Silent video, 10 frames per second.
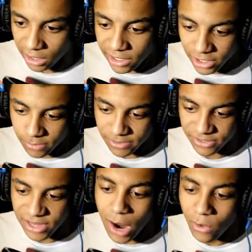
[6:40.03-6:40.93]
Liam
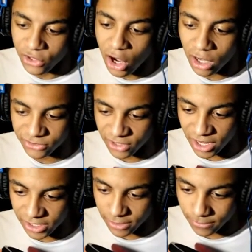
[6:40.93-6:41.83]
is now on your
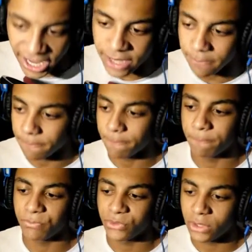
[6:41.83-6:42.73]
side? Forget him.
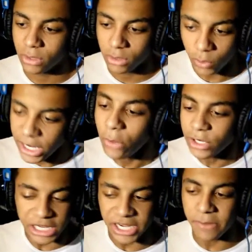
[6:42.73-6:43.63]
We don't
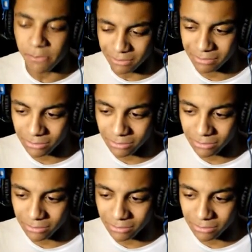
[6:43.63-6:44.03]
need him.